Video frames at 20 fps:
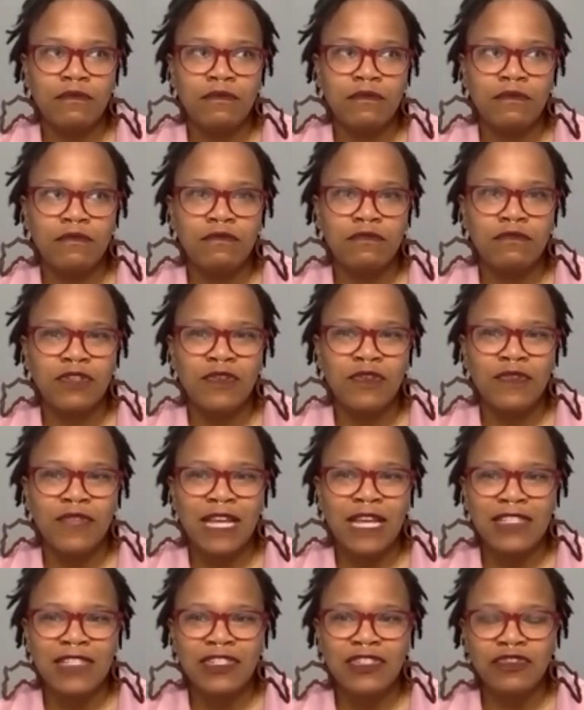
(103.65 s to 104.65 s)
so
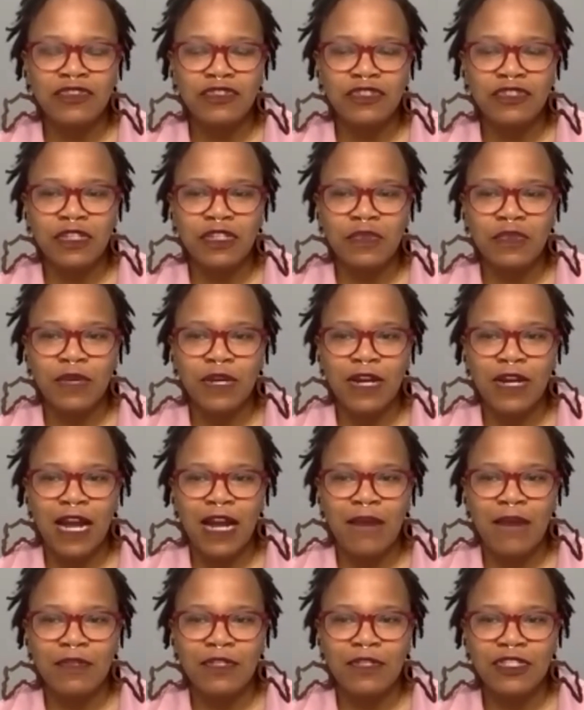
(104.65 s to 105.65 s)
that's usually where
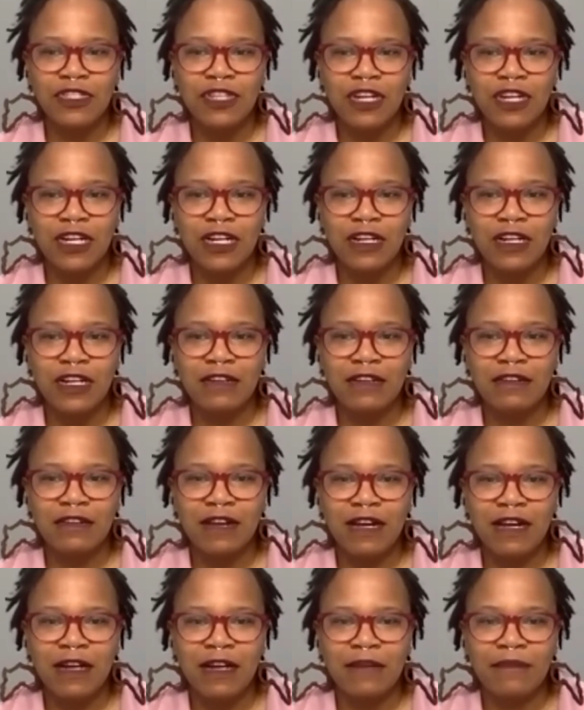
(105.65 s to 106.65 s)
I would start.
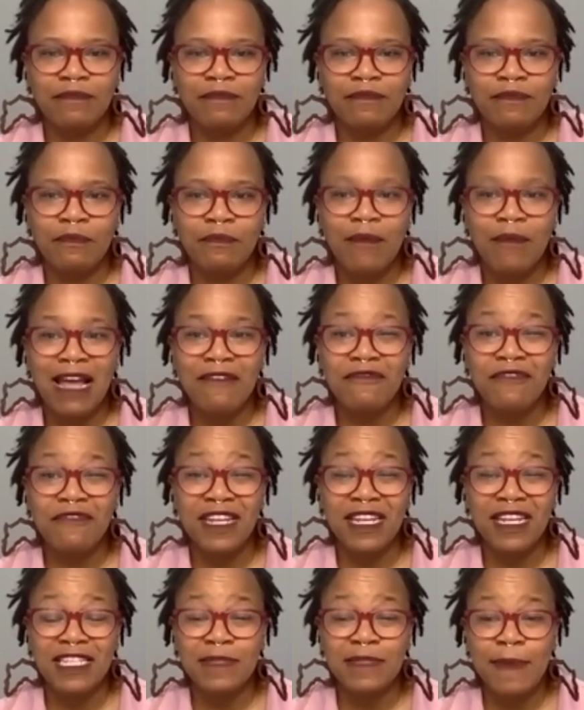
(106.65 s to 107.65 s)
My
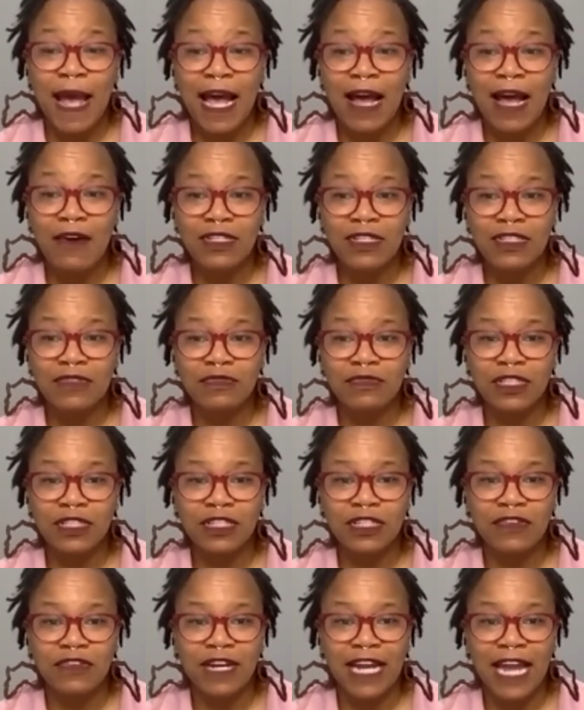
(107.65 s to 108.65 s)
Fitness Pal is a really
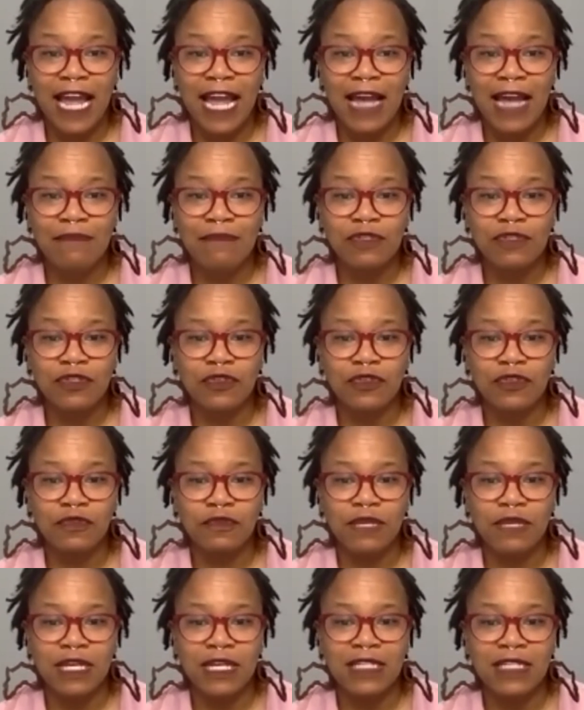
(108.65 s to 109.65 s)
great app too
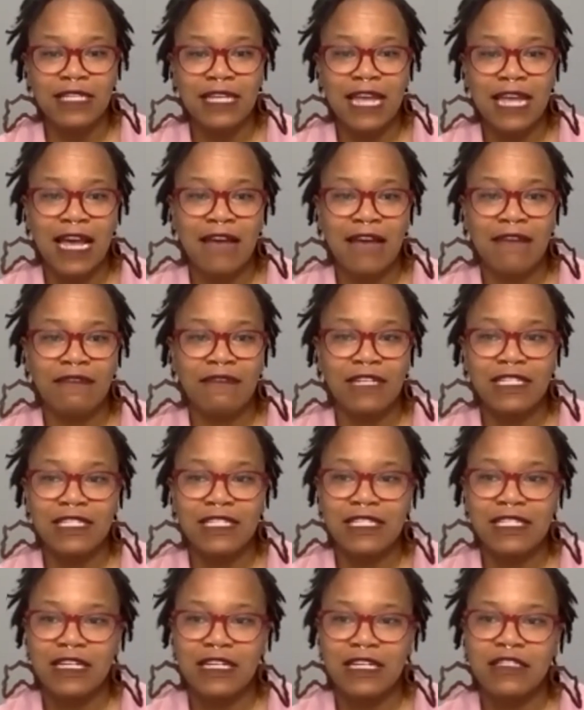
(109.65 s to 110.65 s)
because they have
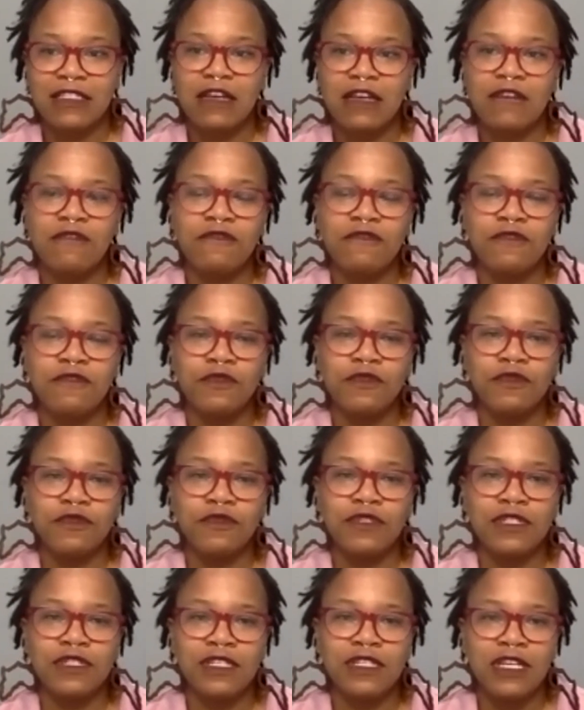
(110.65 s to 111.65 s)
listings of
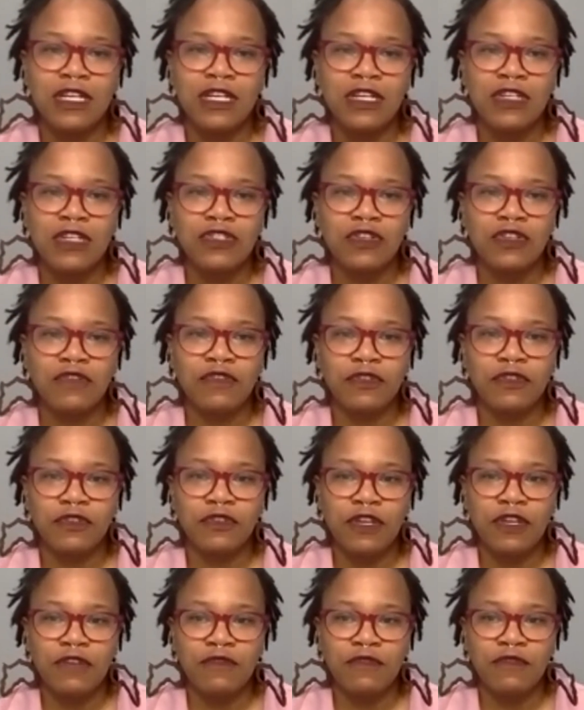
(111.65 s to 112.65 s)
foods. So if you're
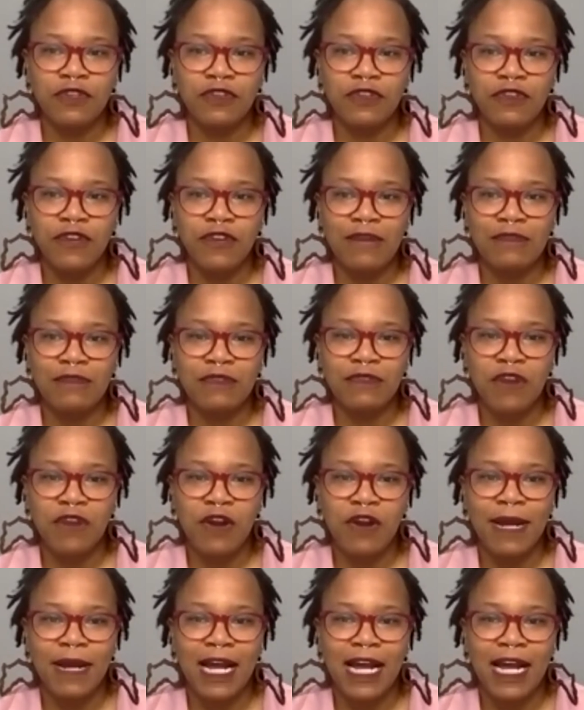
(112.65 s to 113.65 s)
looking for the grams of
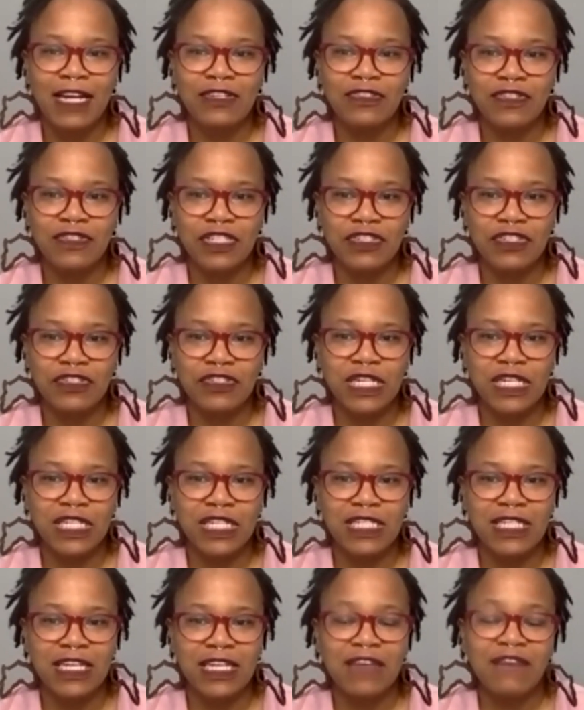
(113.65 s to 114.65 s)
carbohydrates, you can
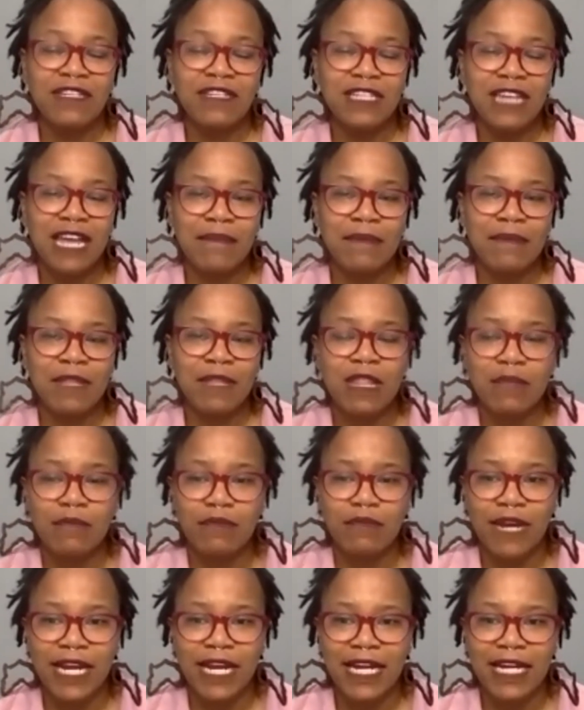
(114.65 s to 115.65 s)
even type in the
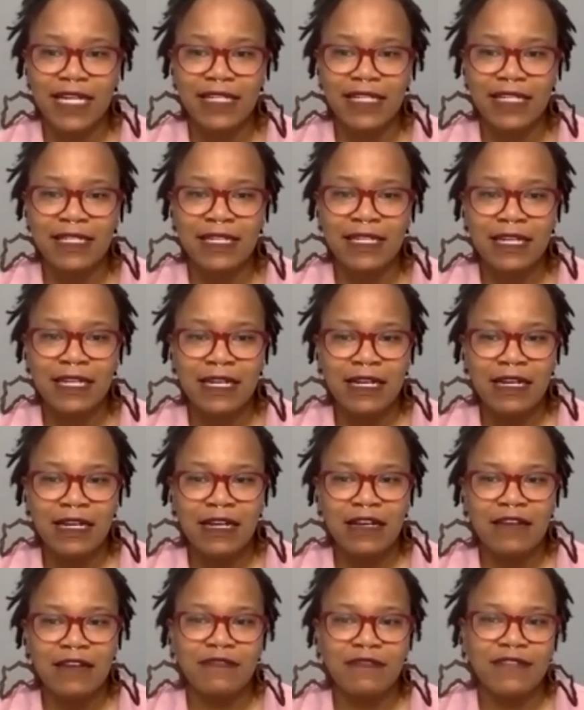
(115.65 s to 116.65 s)
brand of